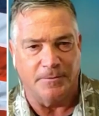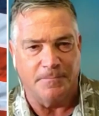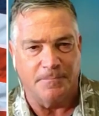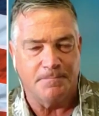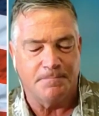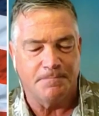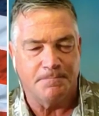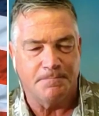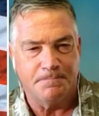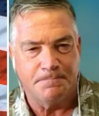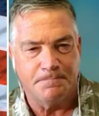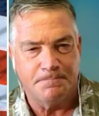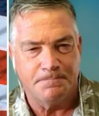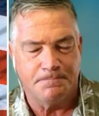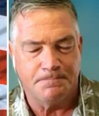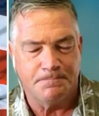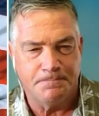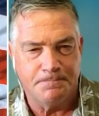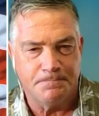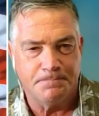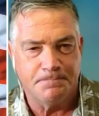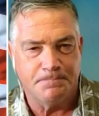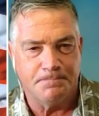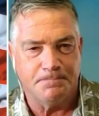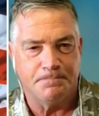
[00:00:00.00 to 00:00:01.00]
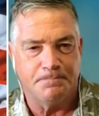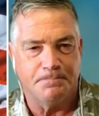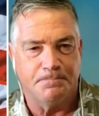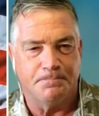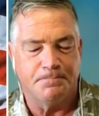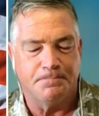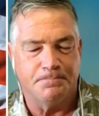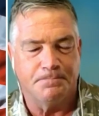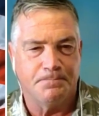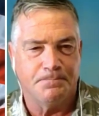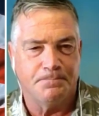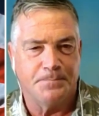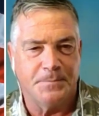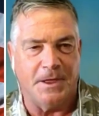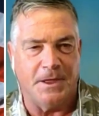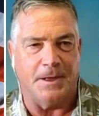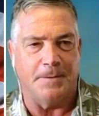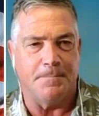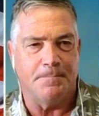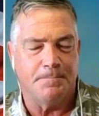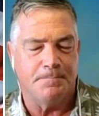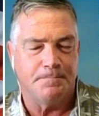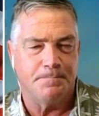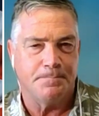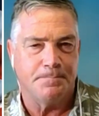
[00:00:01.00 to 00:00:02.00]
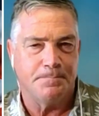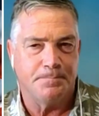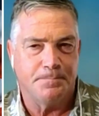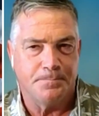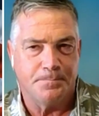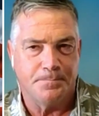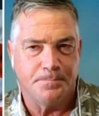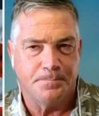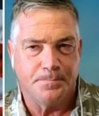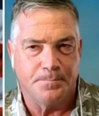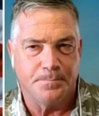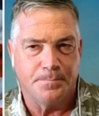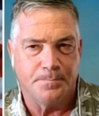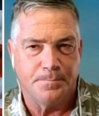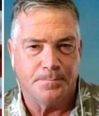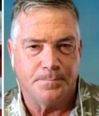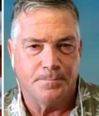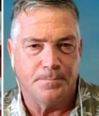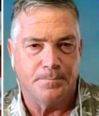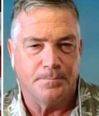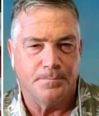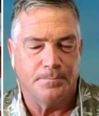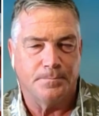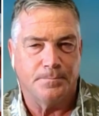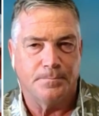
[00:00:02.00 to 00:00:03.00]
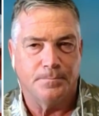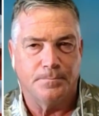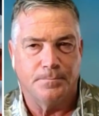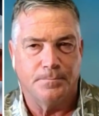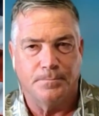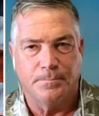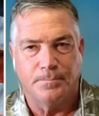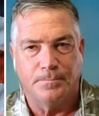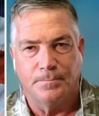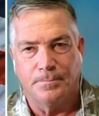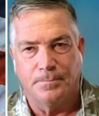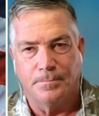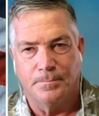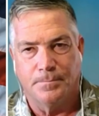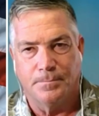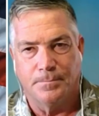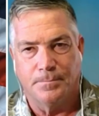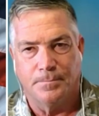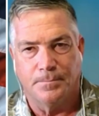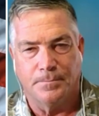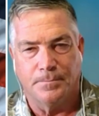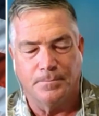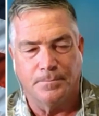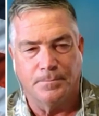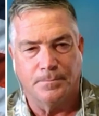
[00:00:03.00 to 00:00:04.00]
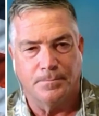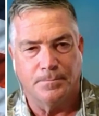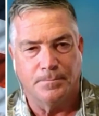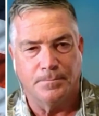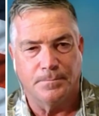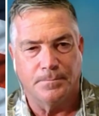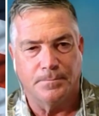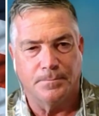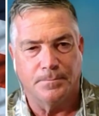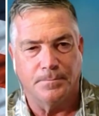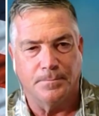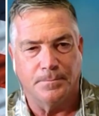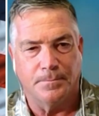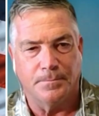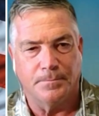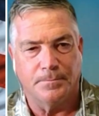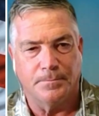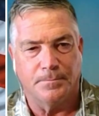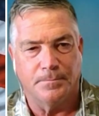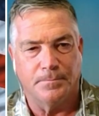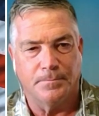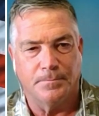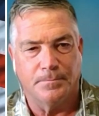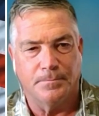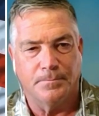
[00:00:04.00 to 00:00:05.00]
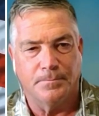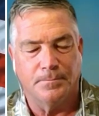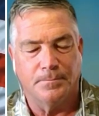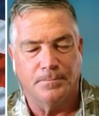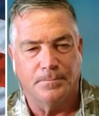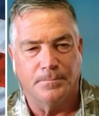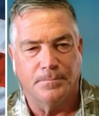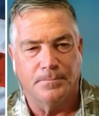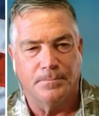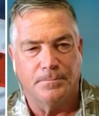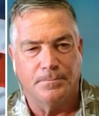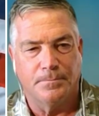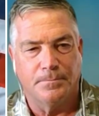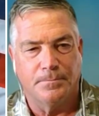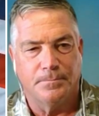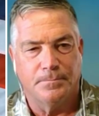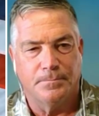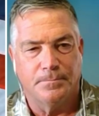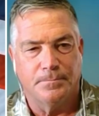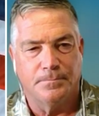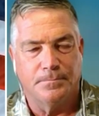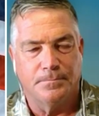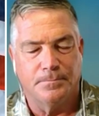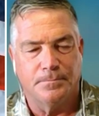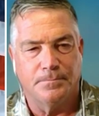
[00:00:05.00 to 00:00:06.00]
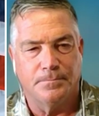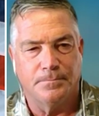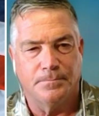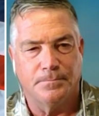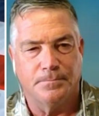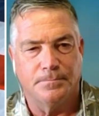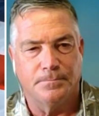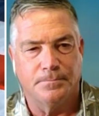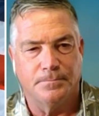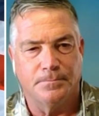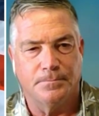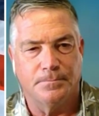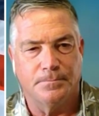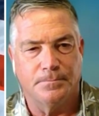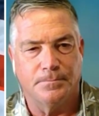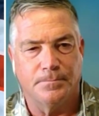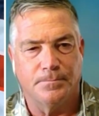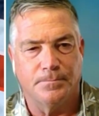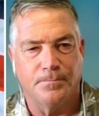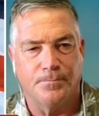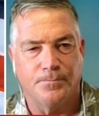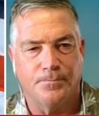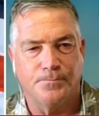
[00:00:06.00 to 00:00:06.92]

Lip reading: (silent)